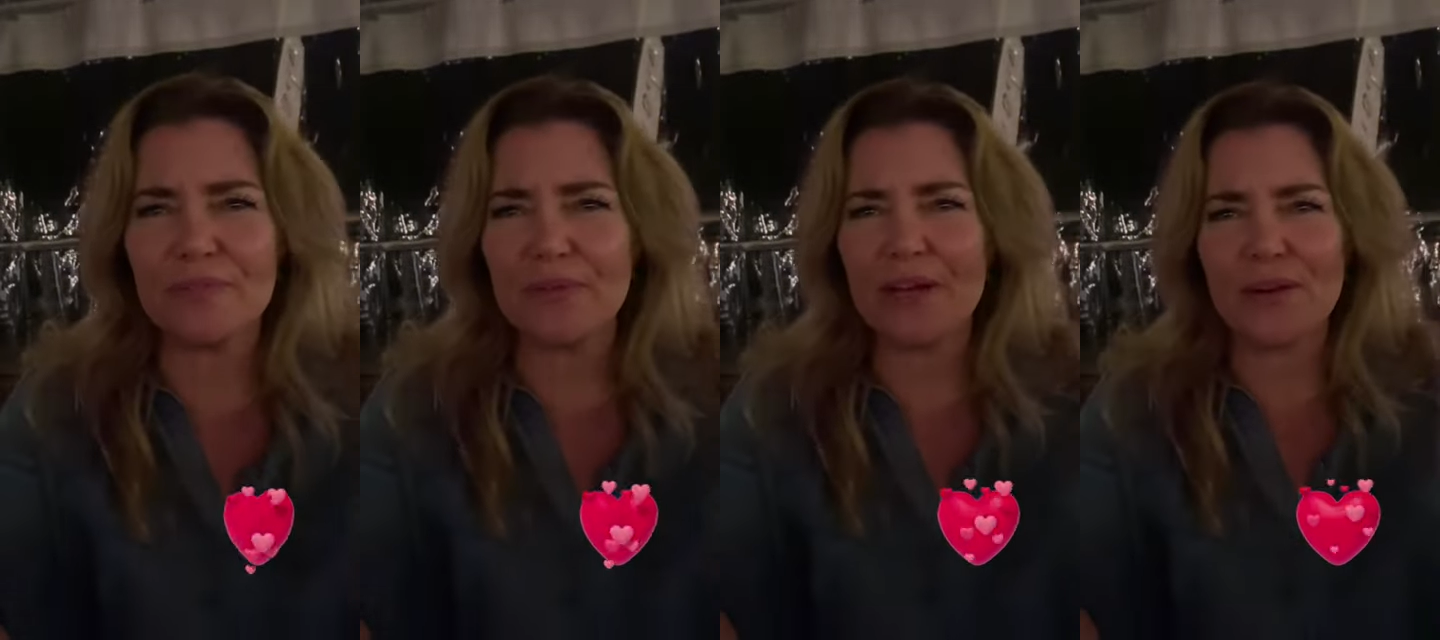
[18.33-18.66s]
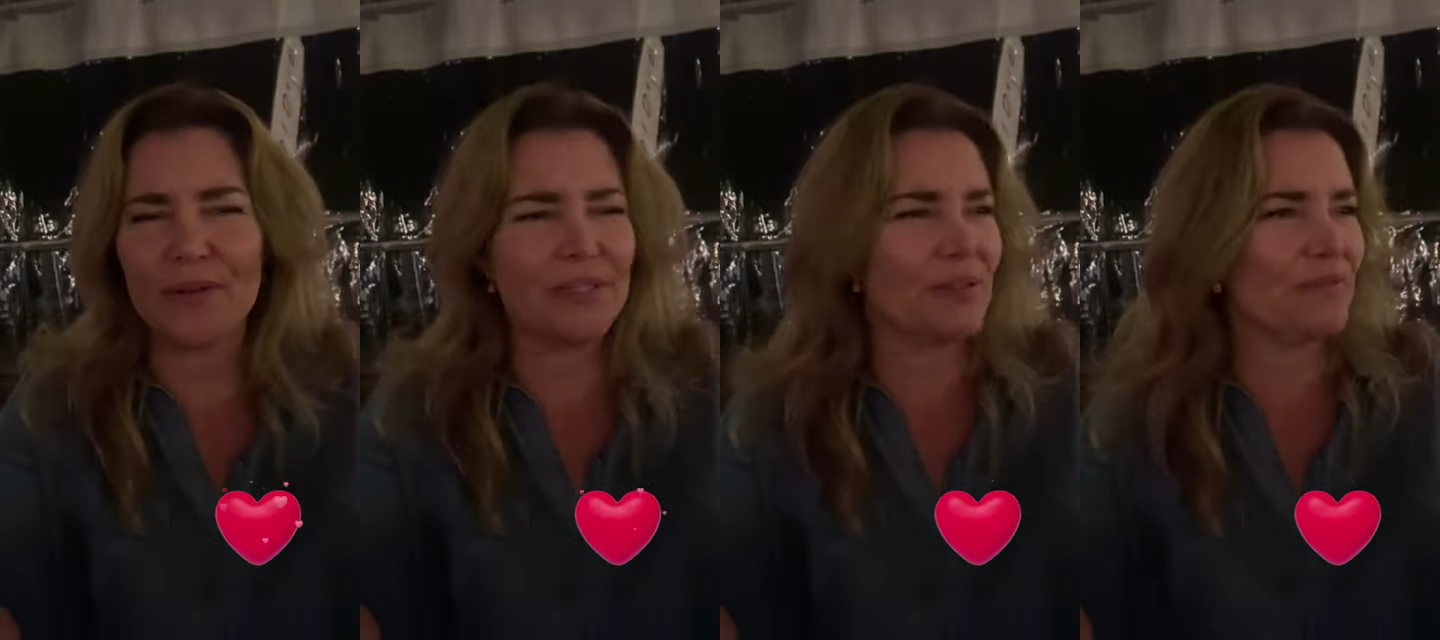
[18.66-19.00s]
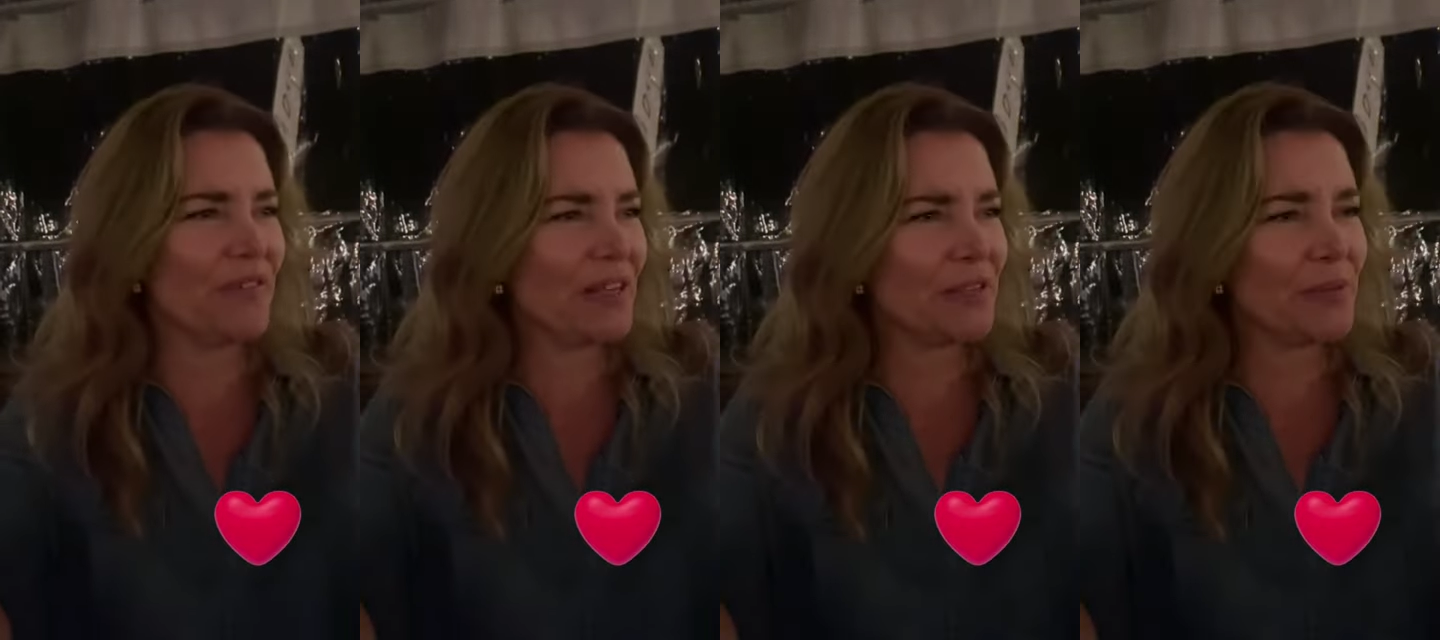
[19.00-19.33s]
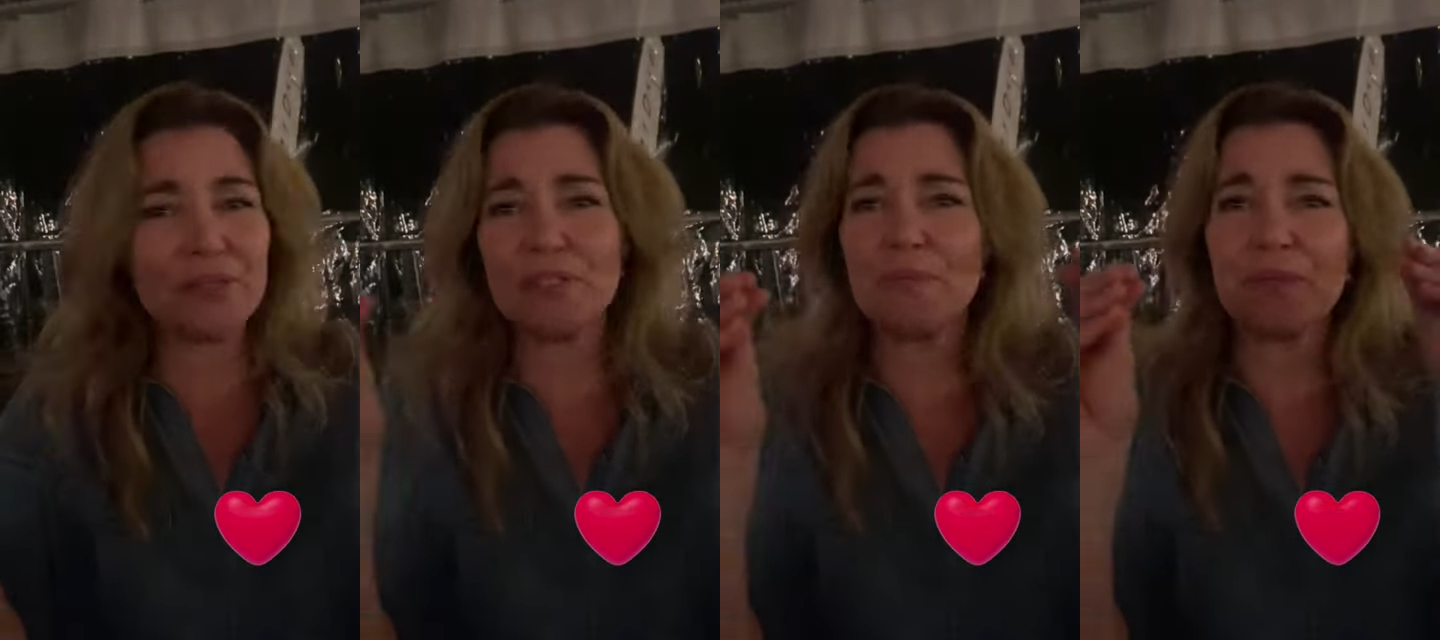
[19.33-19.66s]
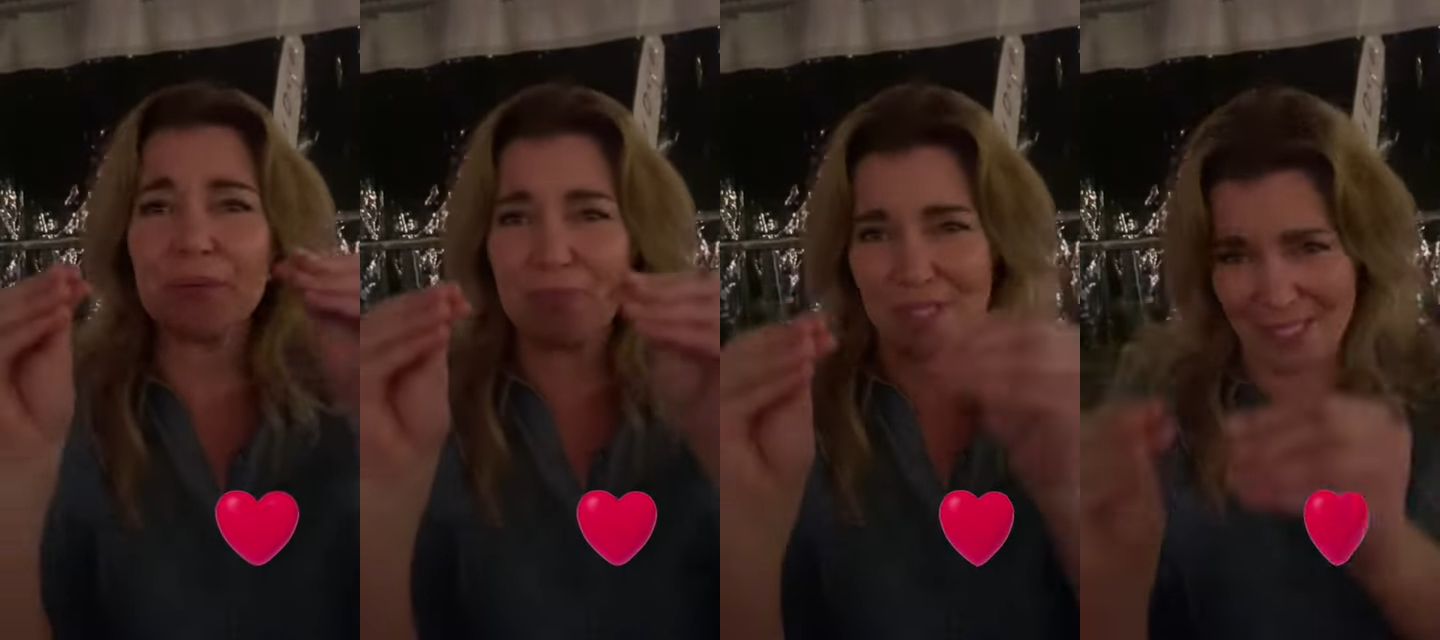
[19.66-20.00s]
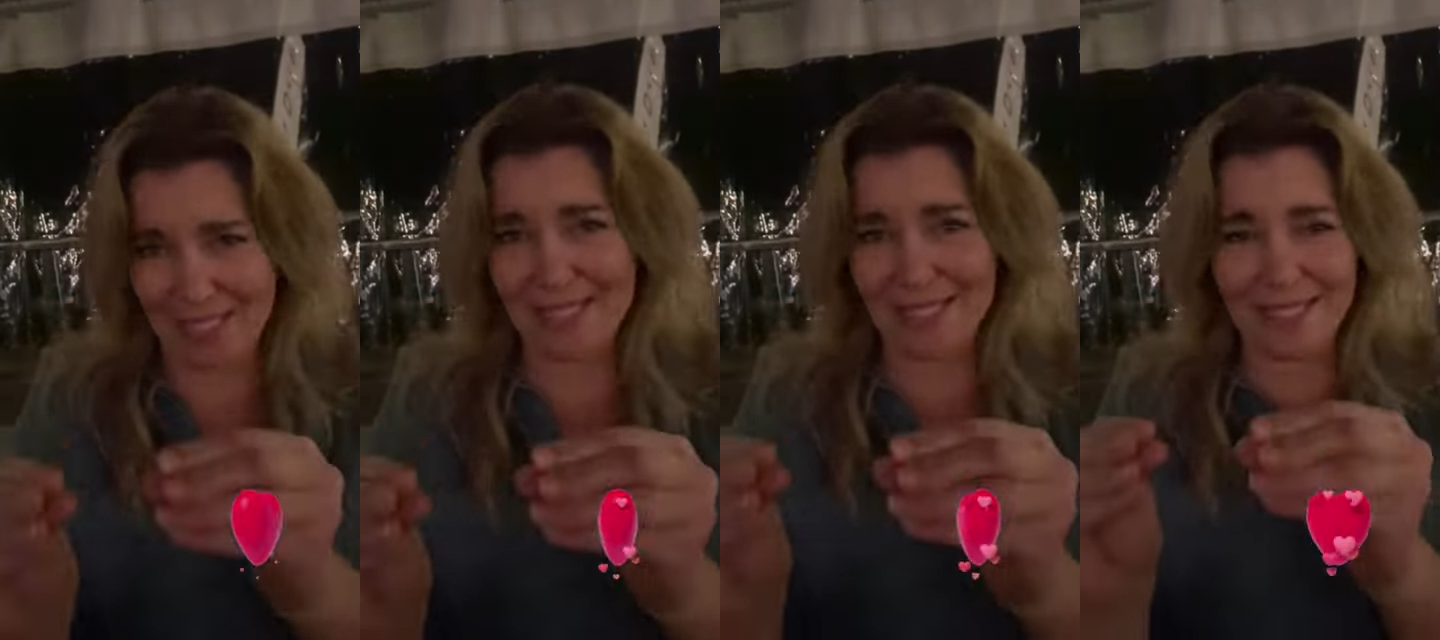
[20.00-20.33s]
I don't know, some factory or something, but
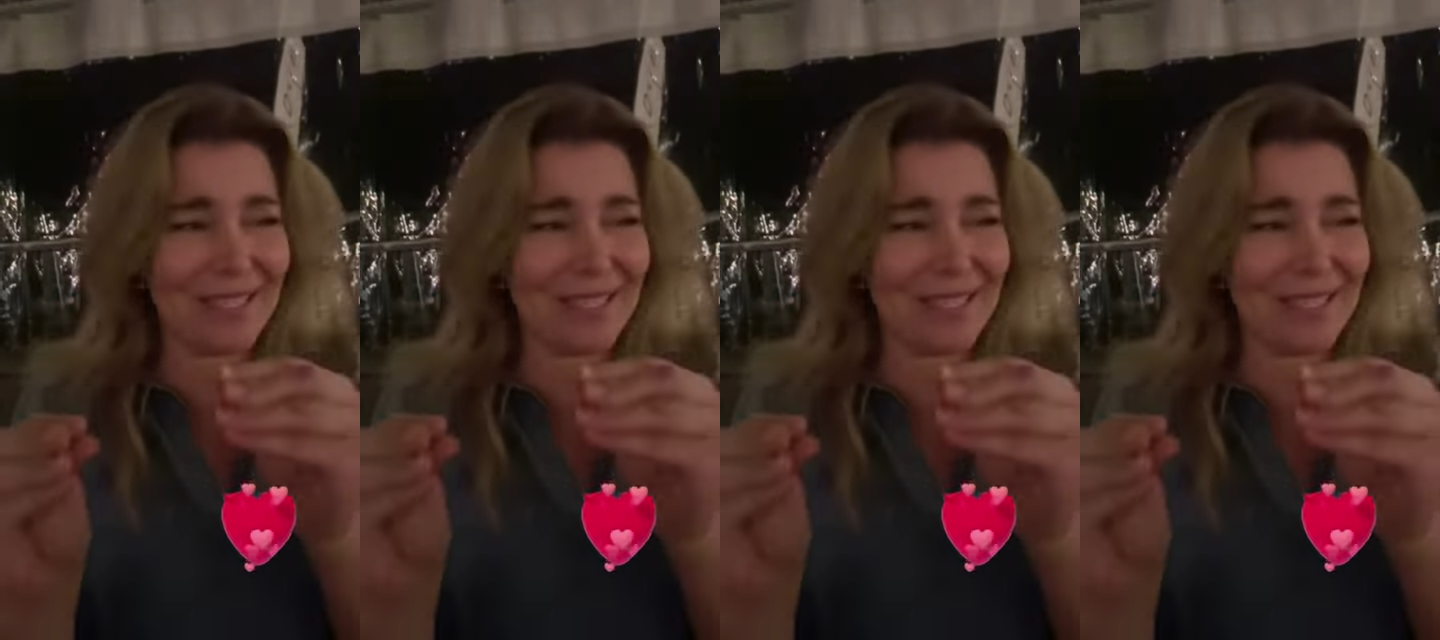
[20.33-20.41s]
it doesn't.